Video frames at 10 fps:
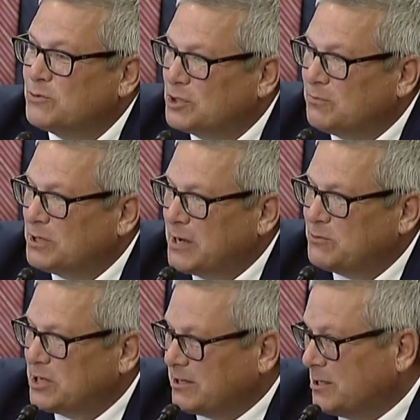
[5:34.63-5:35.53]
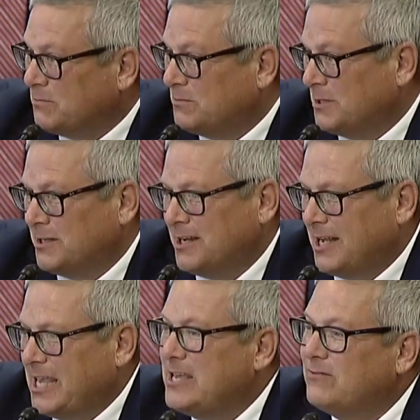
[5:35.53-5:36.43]
Sometimes they come
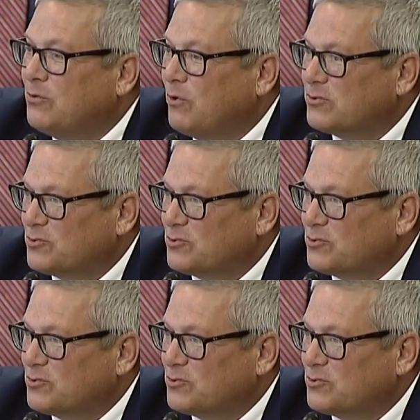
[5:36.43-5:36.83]
even with